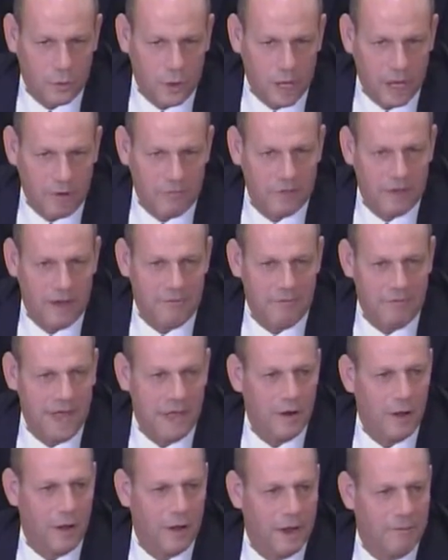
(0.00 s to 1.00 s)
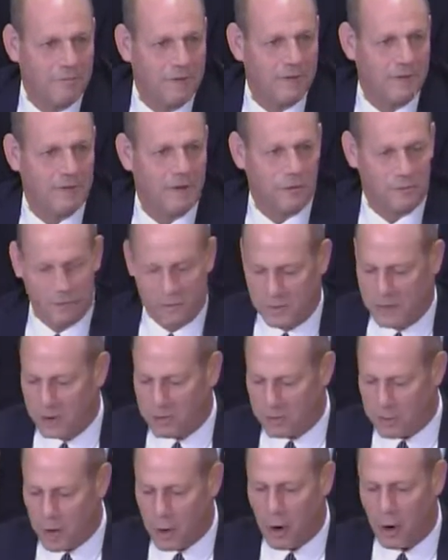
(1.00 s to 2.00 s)

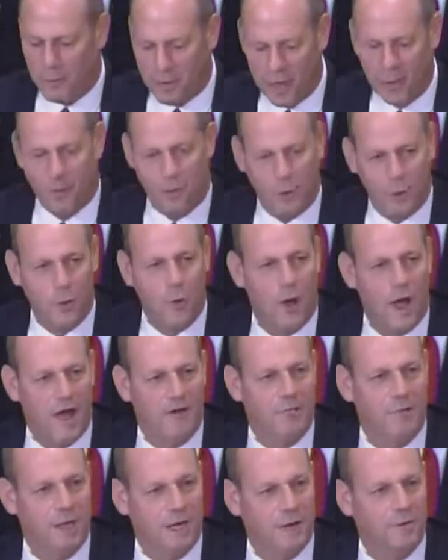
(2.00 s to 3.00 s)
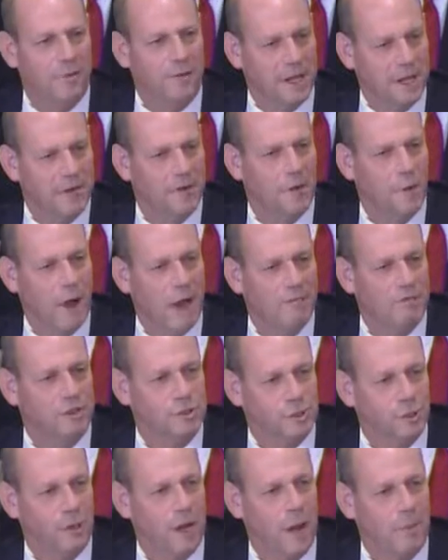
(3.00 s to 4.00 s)
There are people who have been admitted who haven't
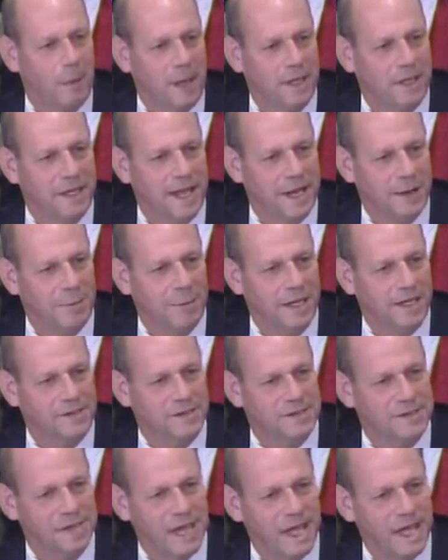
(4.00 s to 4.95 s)
shown up on databases.